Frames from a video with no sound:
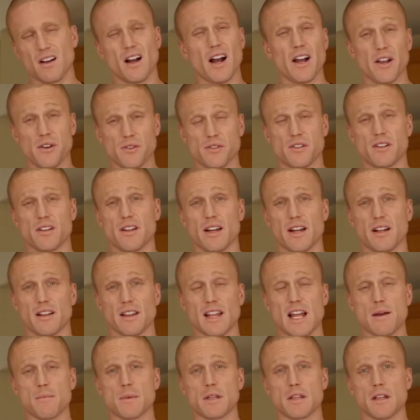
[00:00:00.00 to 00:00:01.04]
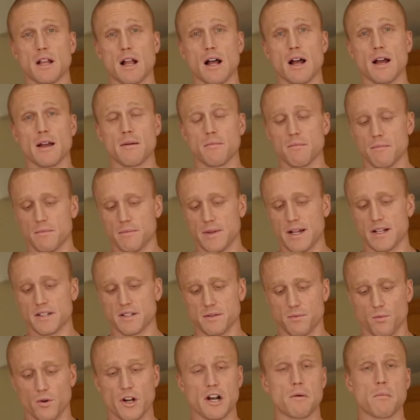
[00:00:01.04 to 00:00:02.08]
I usually like lemon lime.
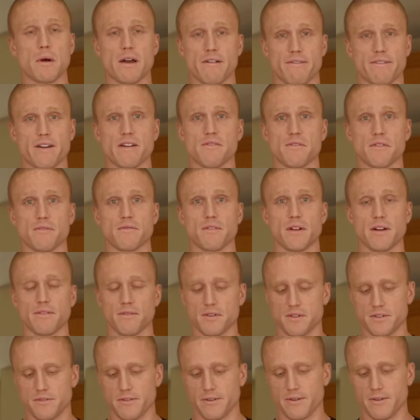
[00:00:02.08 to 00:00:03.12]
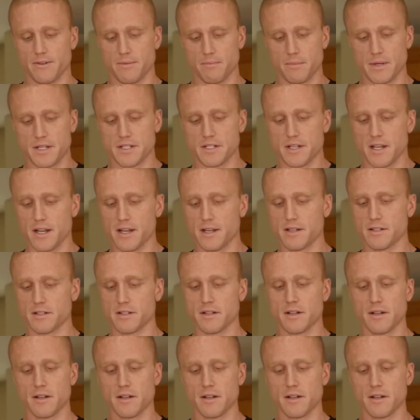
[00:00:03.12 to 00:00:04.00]
That's one of my favorite flavors for BCAAs.